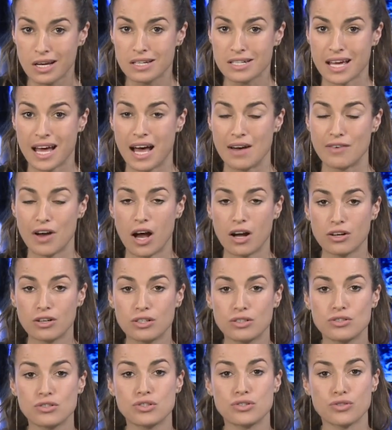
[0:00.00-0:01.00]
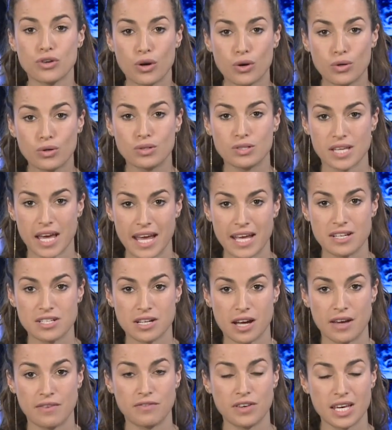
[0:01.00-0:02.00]
to have uncontrolled
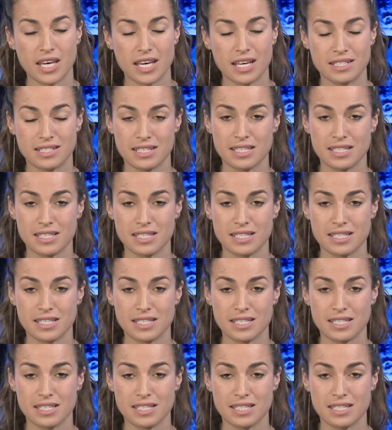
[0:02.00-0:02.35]
HIV